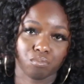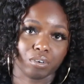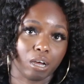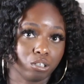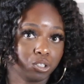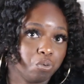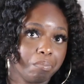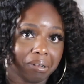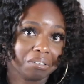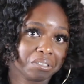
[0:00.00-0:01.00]
when I was
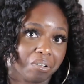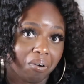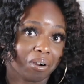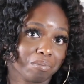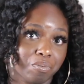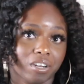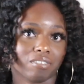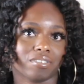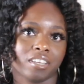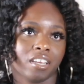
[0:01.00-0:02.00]
doing my little startups,
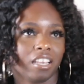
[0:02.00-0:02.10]
whatever,